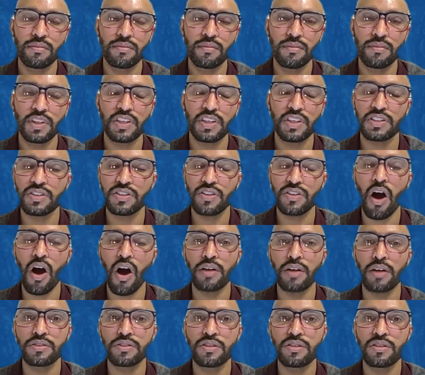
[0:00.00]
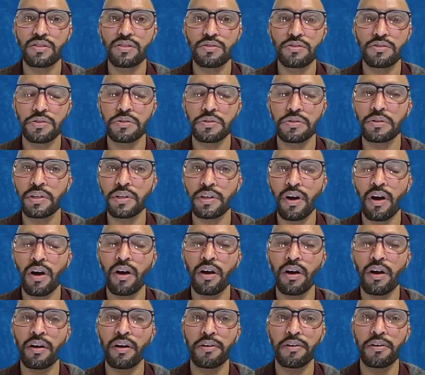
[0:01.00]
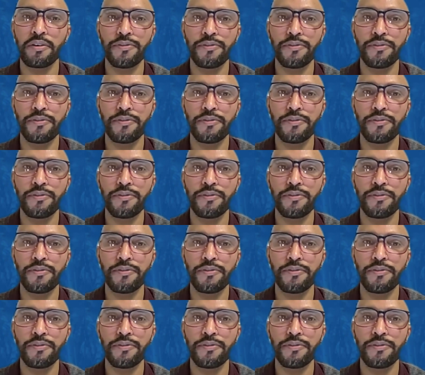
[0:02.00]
these thoughts truly are.